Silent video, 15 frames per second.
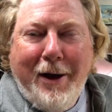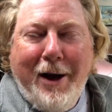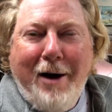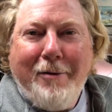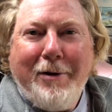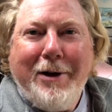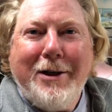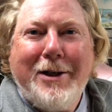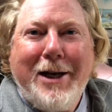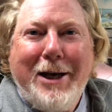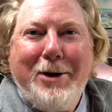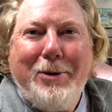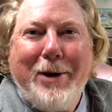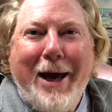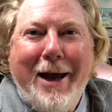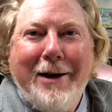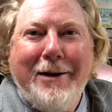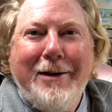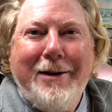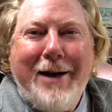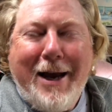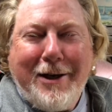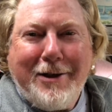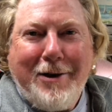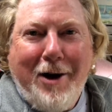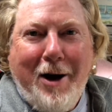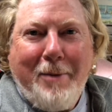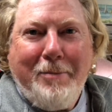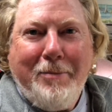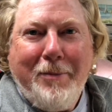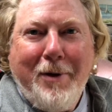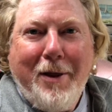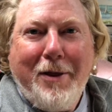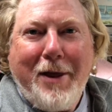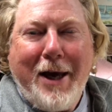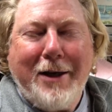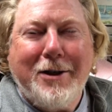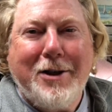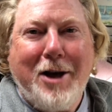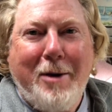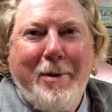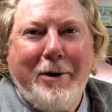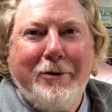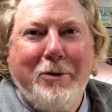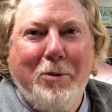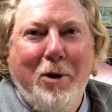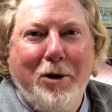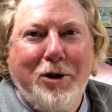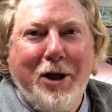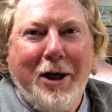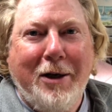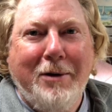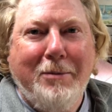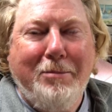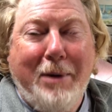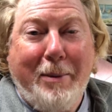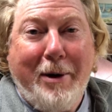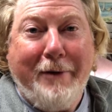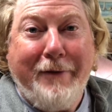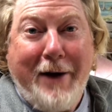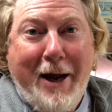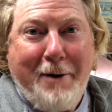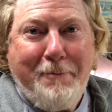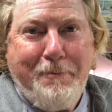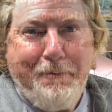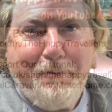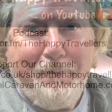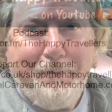I'm going to see you again next time. Thanks so much for watching. Bye bye for now.